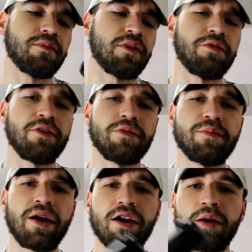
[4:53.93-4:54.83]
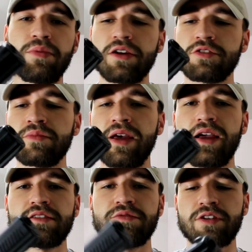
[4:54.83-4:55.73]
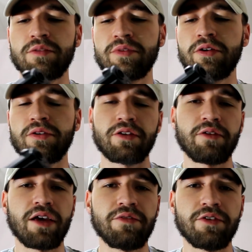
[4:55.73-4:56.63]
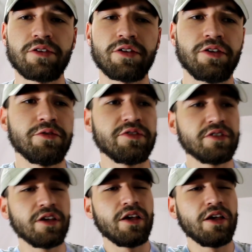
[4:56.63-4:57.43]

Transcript: If you have to buy a couple extra mags, if you're going to be going a little heavier on the use,